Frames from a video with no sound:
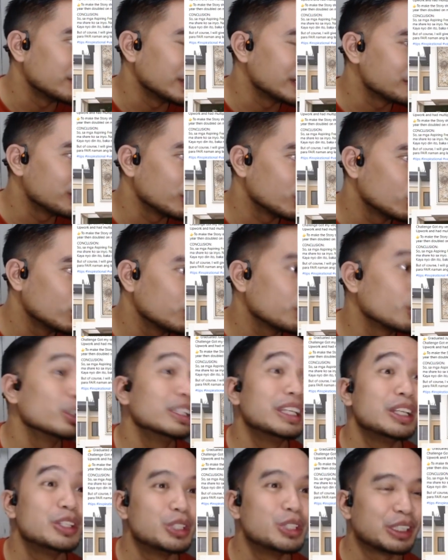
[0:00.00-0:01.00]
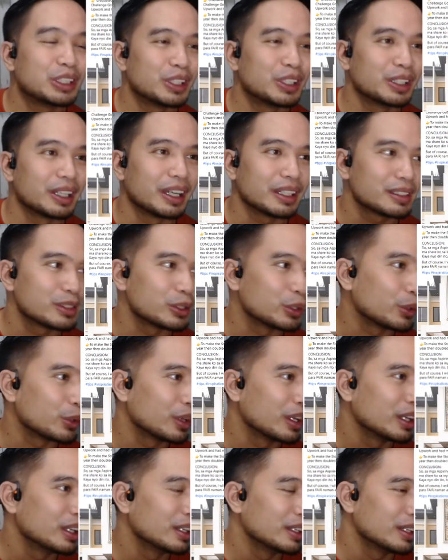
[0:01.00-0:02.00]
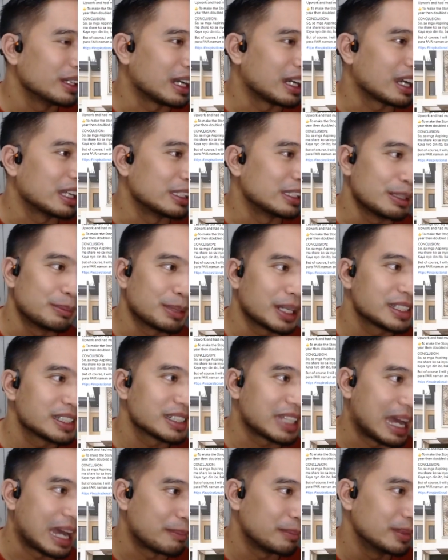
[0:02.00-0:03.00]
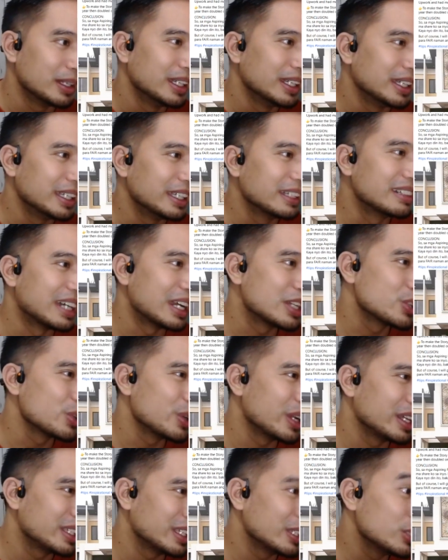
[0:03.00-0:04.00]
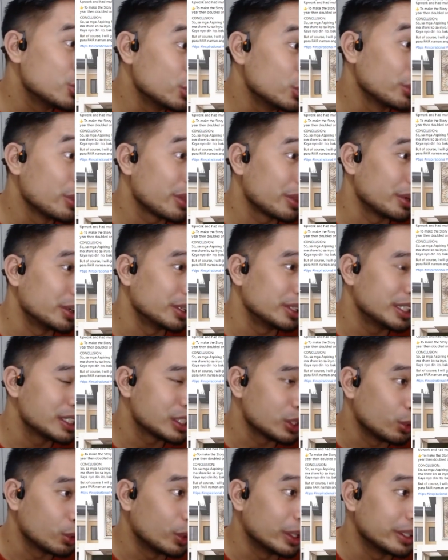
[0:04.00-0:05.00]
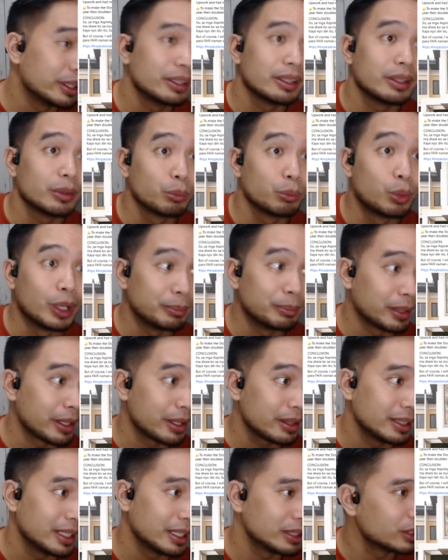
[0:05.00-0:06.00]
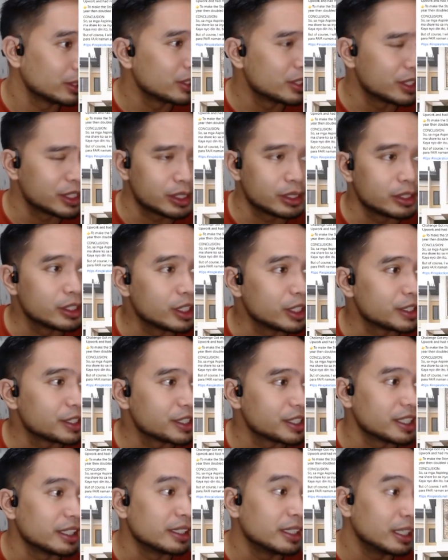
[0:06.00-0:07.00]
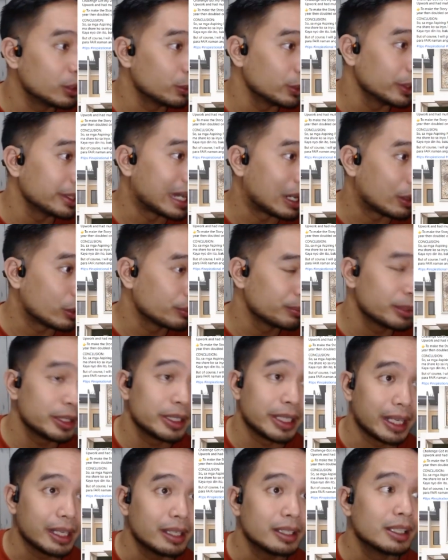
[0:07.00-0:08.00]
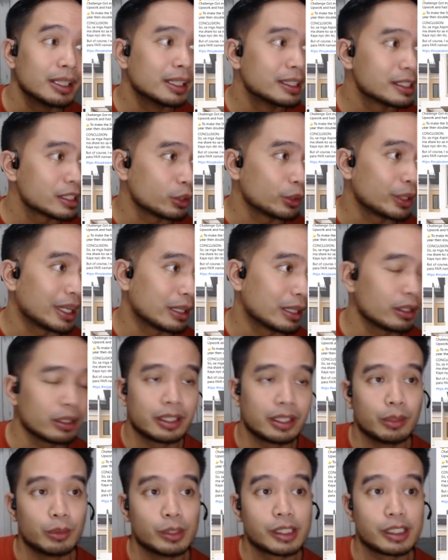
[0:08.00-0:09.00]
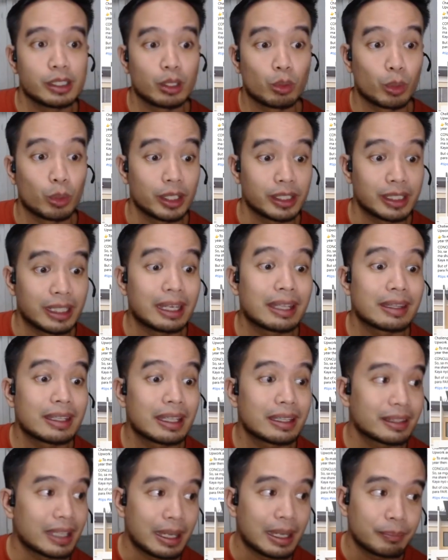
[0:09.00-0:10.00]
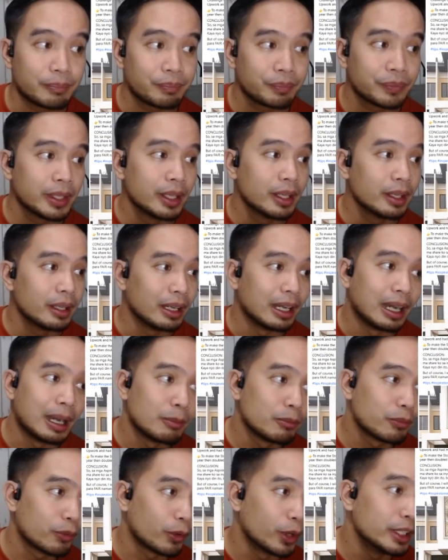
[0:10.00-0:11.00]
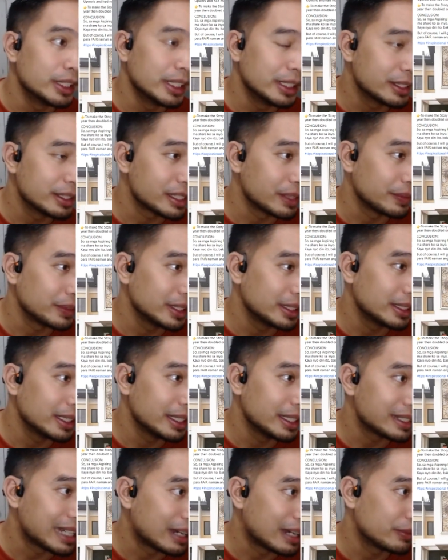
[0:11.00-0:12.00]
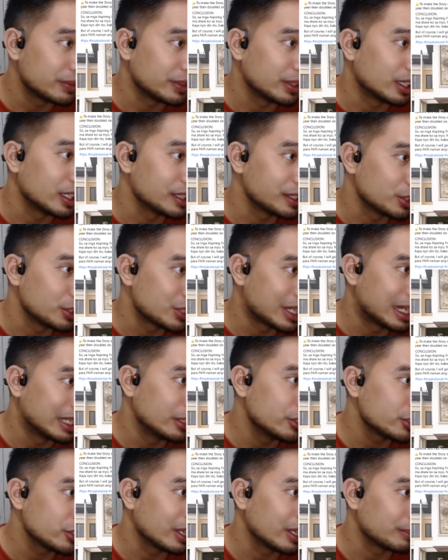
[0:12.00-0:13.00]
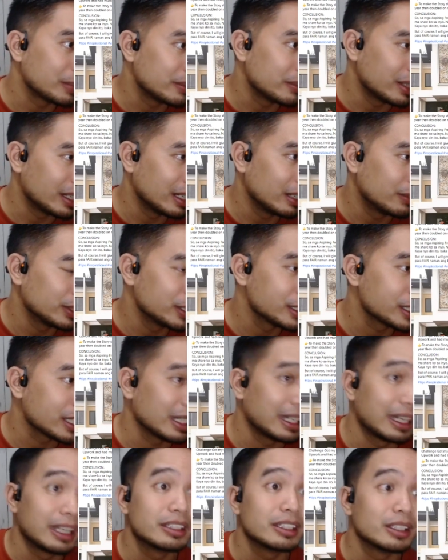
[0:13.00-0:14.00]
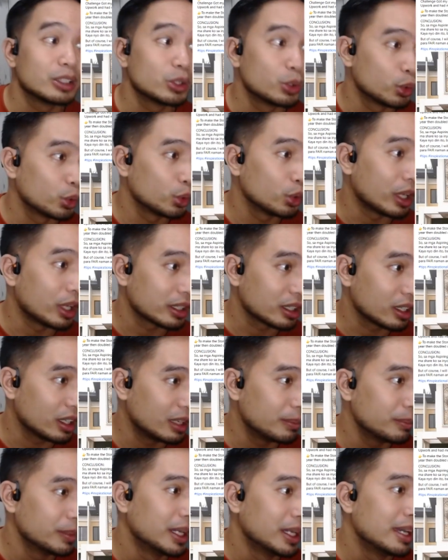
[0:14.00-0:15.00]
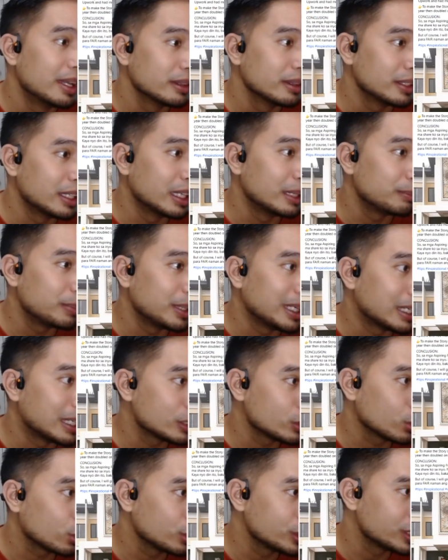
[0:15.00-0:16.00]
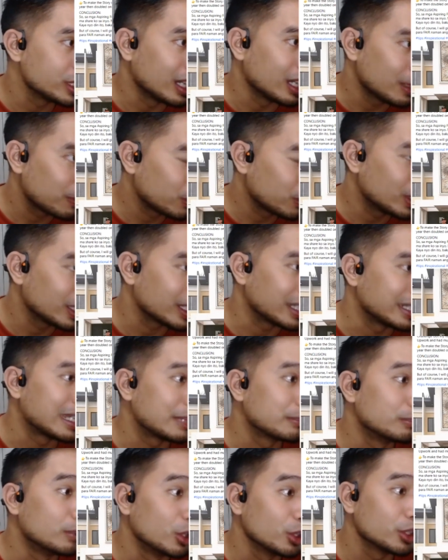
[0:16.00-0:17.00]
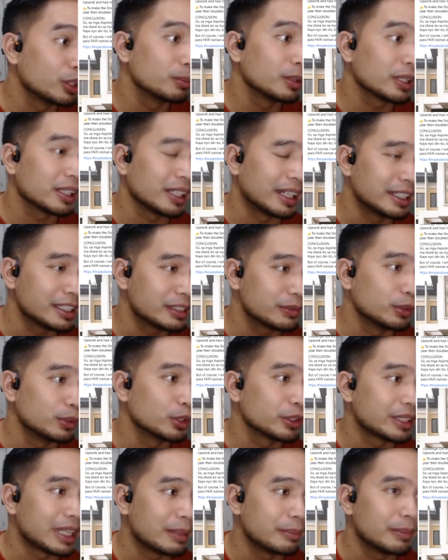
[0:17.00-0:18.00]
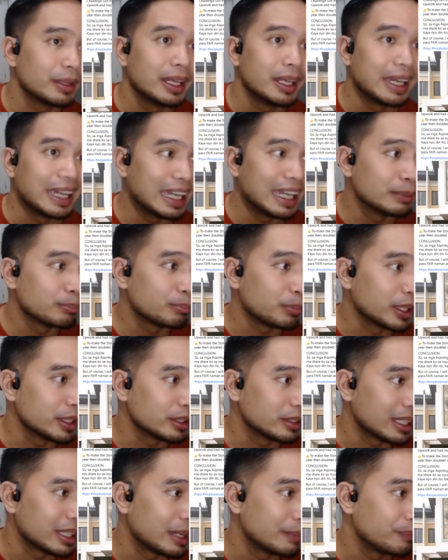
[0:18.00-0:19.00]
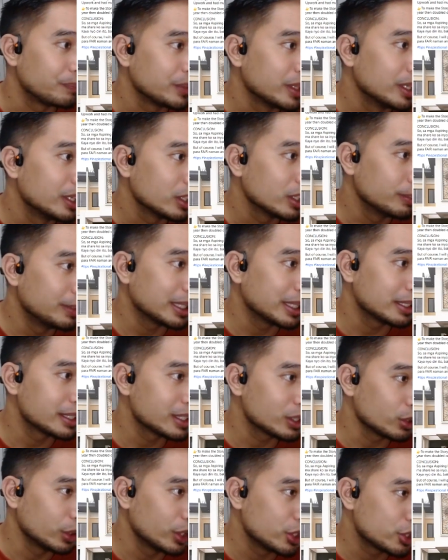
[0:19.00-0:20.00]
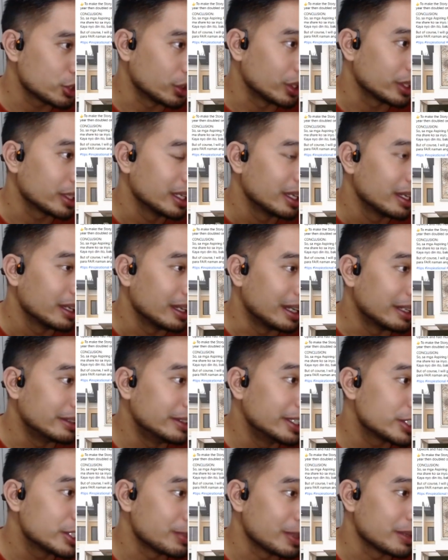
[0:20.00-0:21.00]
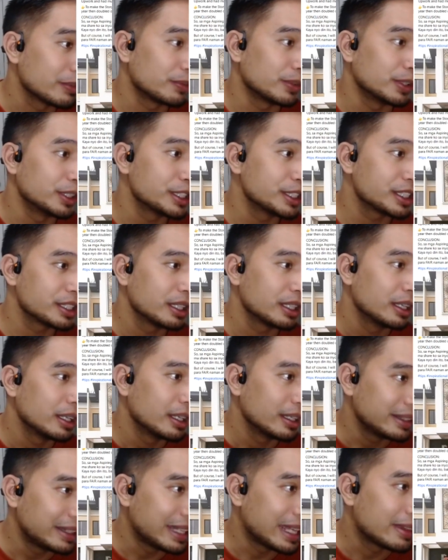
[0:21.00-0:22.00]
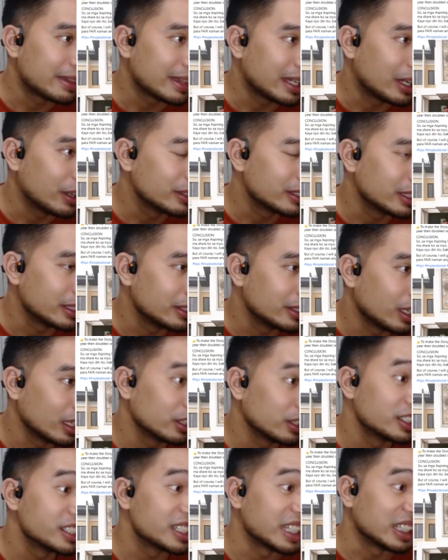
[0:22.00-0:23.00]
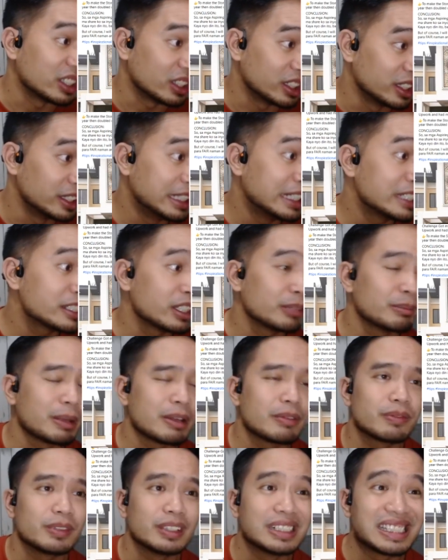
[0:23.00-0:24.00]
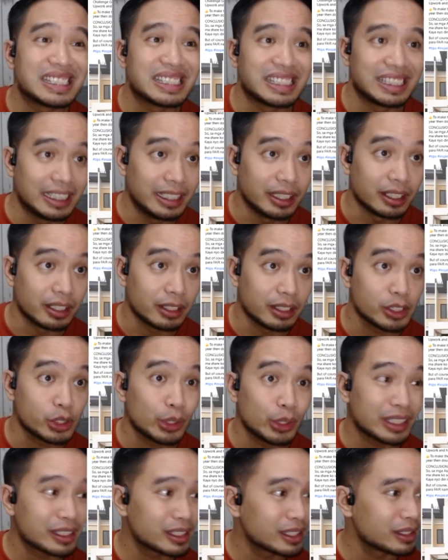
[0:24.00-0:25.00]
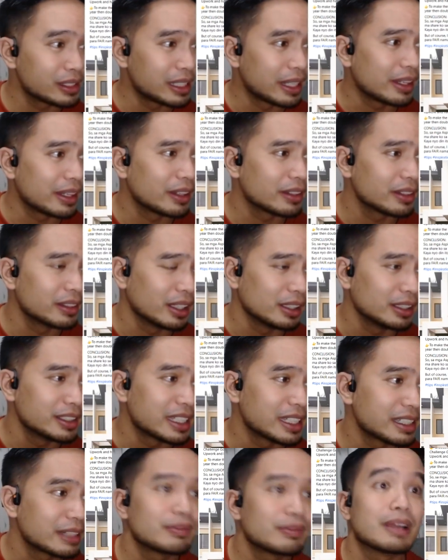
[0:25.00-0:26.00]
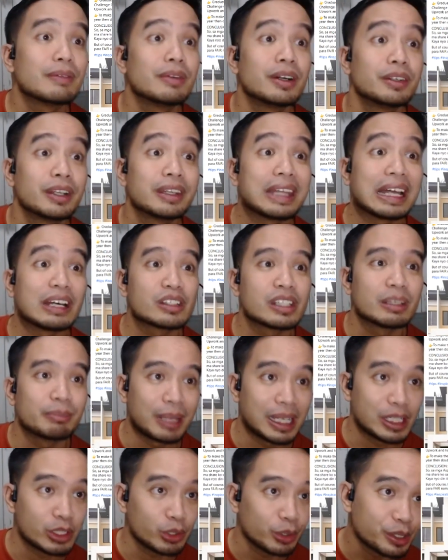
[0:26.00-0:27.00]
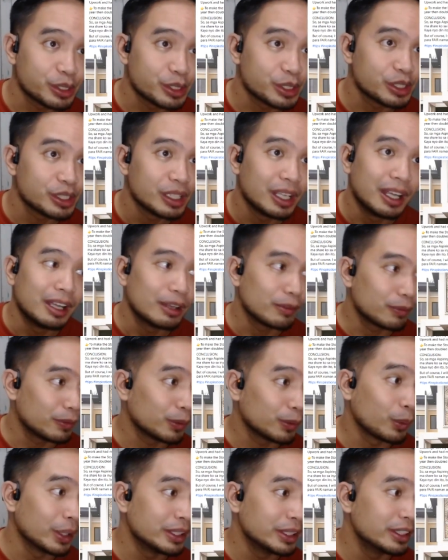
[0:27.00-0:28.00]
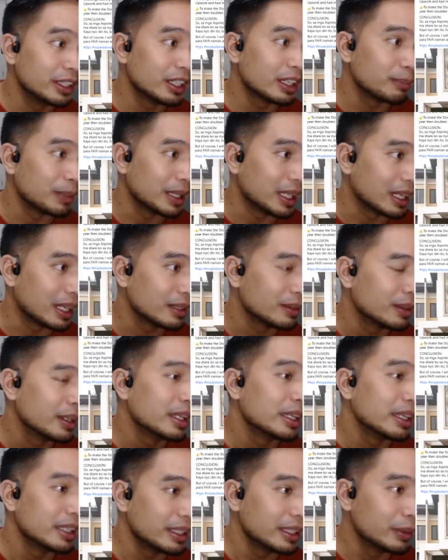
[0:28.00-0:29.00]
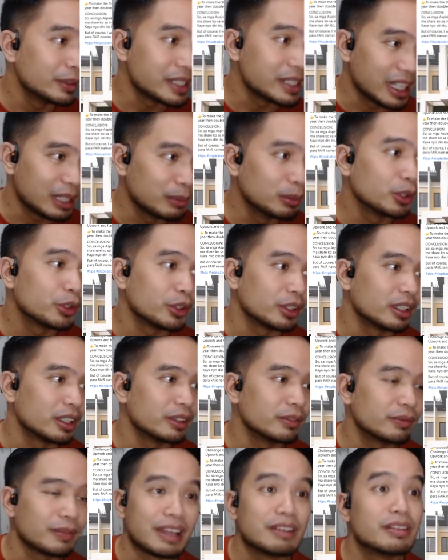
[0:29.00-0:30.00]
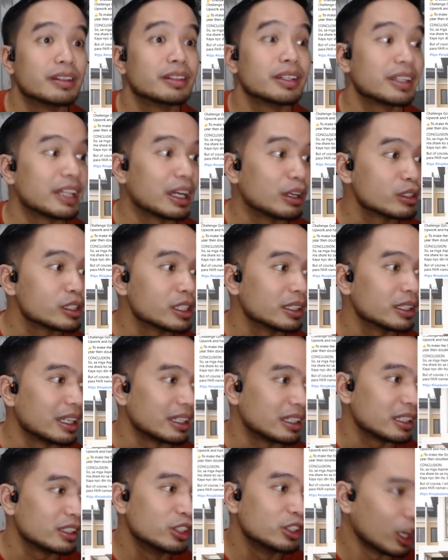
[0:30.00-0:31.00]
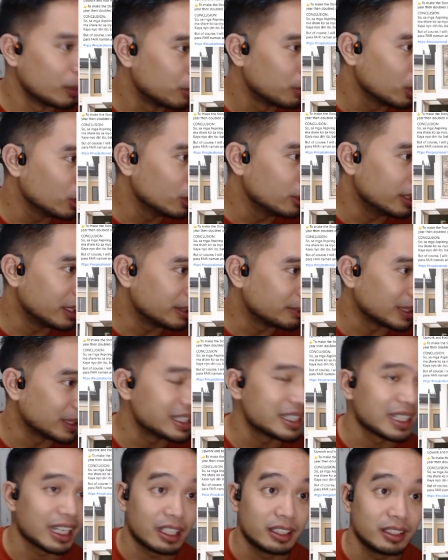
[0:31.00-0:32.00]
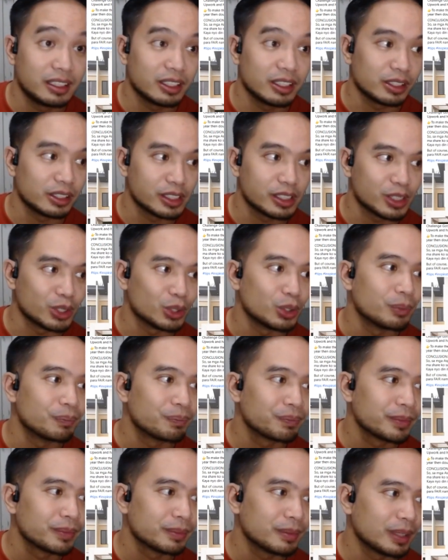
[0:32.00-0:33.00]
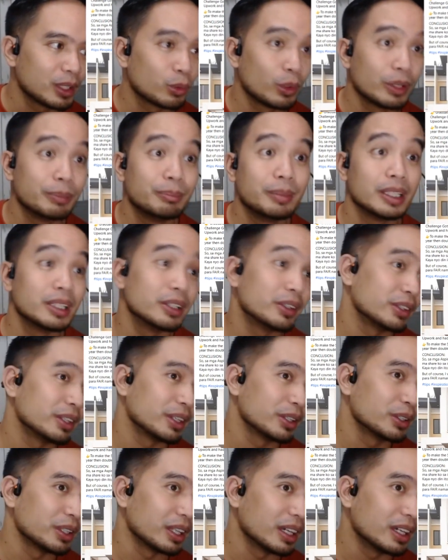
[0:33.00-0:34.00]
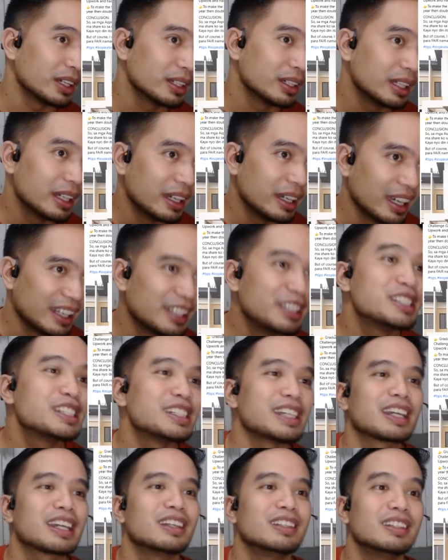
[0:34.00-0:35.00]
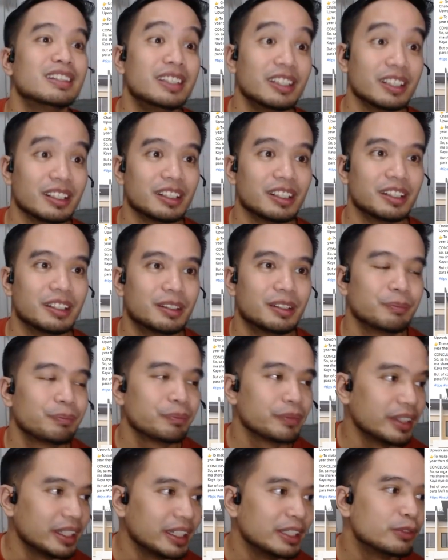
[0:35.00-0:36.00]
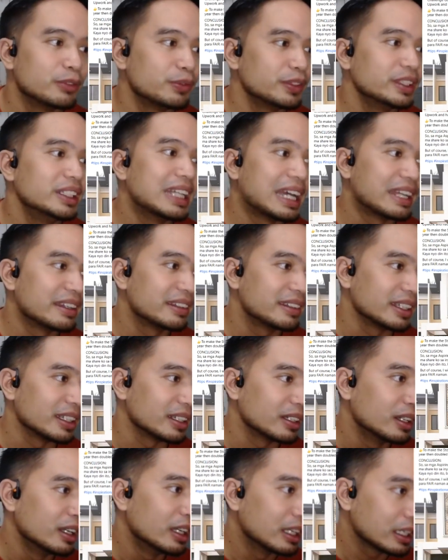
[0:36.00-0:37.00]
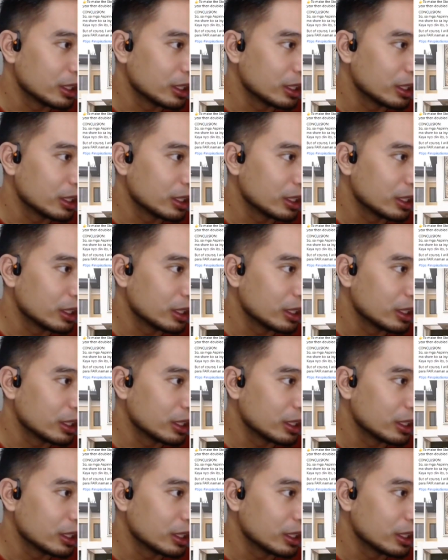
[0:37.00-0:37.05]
Facebook group kung legit or not. So, akala niya baka scam. He graduated June 30, so 1 month later, just studying 1 hour per day. So he was still working at that time. 14 to 17 days after Hustle Challenge, got my very first client in guru.com. Then pinasok ko si Upwork and had multiple clients, full-time and part-time. To make the story short, I reached my first $10,000 in earnings on my first year. So that's $10,000, that's like 500,000 pesos. For 1 year pa lang, he was able to earn 500,000 and then doubled in my second year. So, ano, 1 million na yun, ah. In his second year in freelancing.